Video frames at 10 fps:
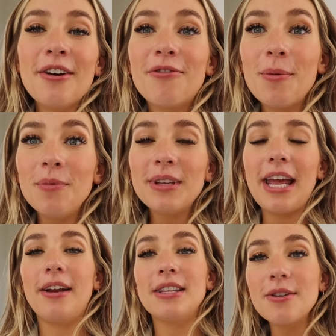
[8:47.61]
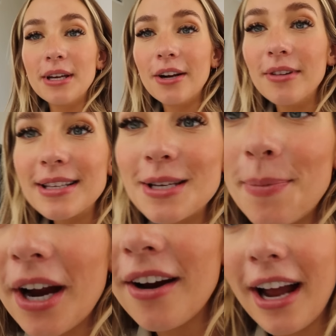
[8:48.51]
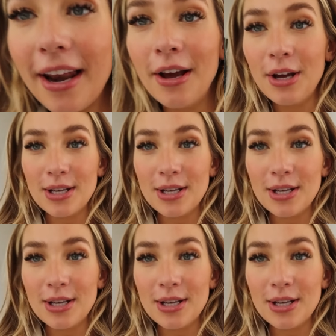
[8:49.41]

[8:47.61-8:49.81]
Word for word: From, okay, so here, let's compare again.